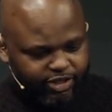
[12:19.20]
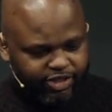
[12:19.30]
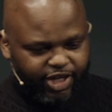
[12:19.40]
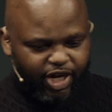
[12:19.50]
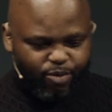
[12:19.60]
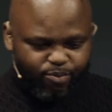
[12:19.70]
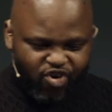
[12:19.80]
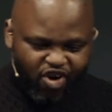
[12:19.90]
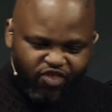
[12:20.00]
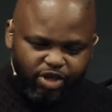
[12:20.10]
See, in
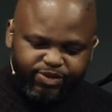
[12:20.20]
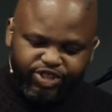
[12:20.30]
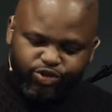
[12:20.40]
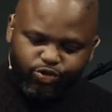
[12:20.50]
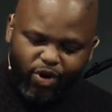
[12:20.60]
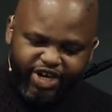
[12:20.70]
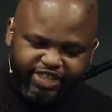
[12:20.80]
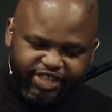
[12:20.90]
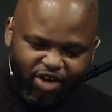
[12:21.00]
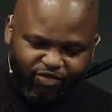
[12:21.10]
Proverbs
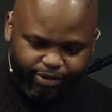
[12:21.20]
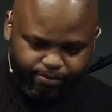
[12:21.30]
27,